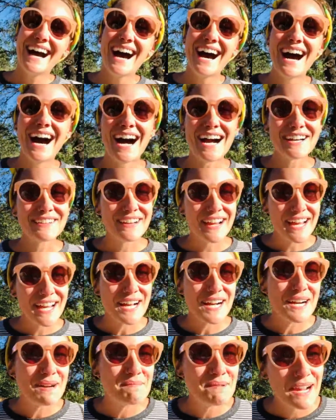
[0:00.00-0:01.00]
all right,
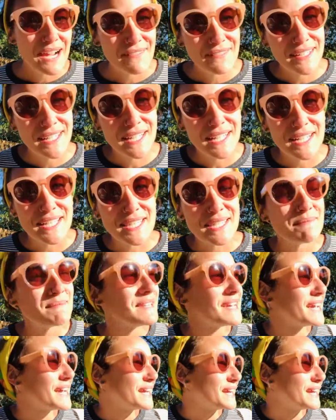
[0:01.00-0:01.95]
hope you're having an awesome day.